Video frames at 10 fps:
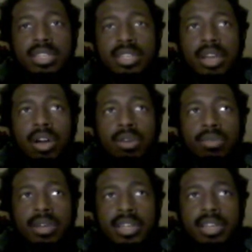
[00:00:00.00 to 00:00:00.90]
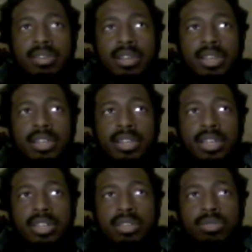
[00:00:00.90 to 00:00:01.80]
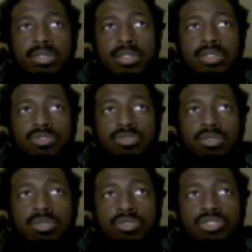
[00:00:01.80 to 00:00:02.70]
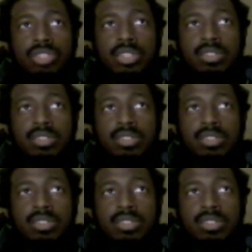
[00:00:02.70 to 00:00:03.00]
Oh, I gotta go through the control shit.